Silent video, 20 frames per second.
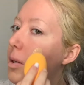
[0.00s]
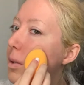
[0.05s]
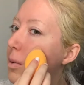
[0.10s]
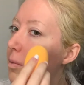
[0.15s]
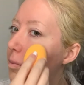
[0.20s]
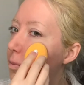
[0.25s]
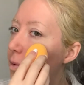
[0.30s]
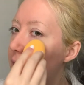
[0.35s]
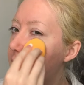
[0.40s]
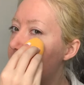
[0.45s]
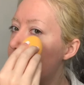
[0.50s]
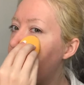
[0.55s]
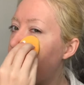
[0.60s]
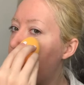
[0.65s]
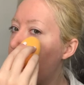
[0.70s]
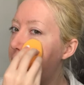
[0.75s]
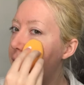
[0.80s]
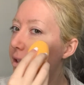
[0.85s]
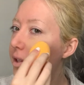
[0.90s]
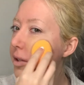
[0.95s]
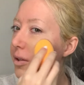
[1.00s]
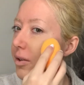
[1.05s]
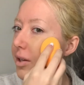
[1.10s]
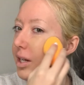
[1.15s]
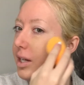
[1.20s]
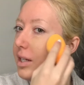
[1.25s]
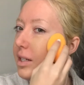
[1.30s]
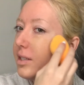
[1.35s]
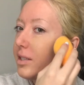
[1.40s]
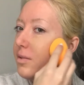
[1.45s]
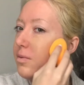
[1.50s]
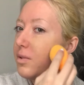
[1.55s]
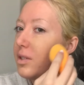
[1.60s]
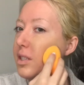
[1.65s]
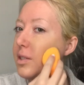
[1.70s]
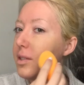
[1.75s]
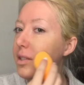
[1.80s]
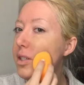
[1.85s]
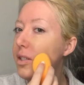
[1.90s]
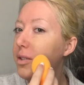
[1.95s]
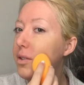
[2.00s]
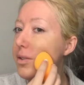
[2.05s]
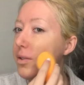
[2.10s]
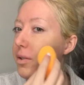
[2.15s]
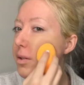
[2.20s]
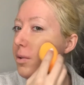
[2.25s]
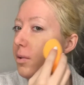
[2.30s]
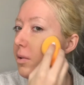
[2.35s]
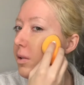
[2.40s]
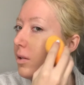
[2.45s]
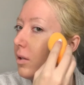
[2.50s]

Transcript: What is up with you guys? What is new?